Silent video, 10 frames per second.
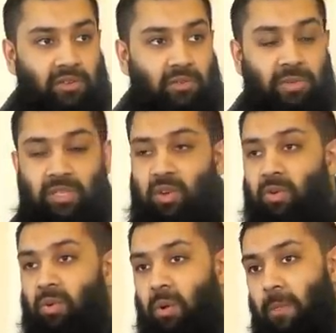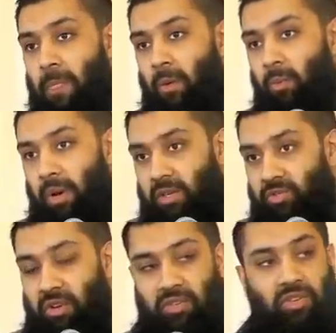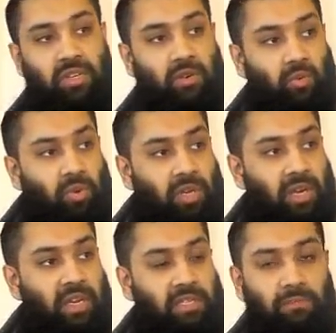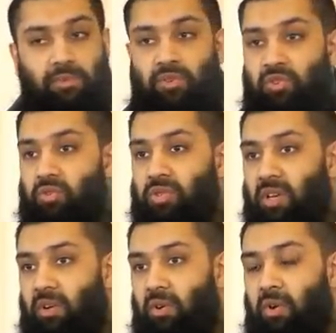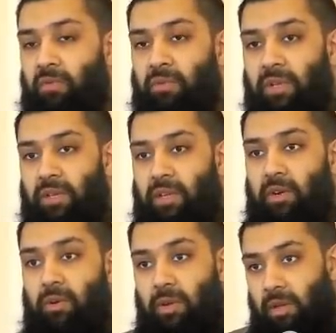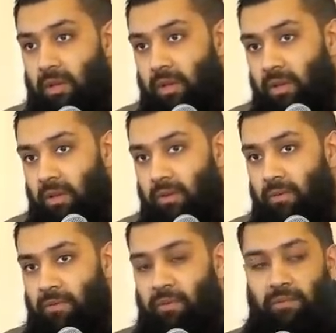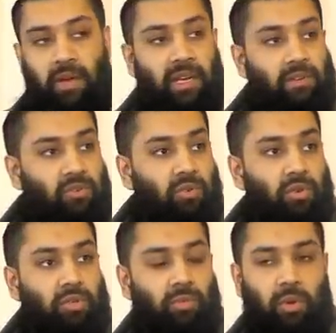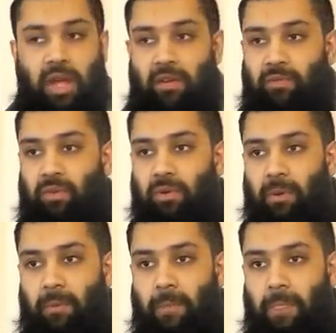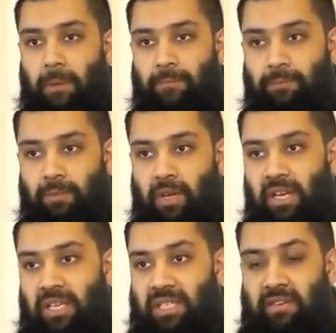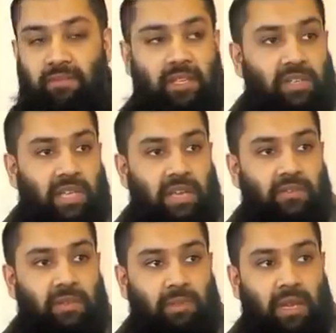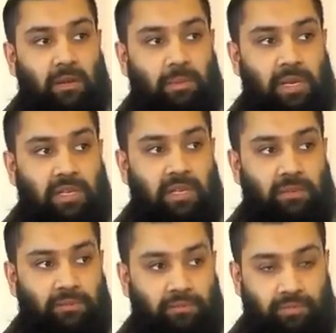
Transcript: to be so well structured and organized and produce a lot of, you know, financial goods and what have you. Allah has given, that, given them that ability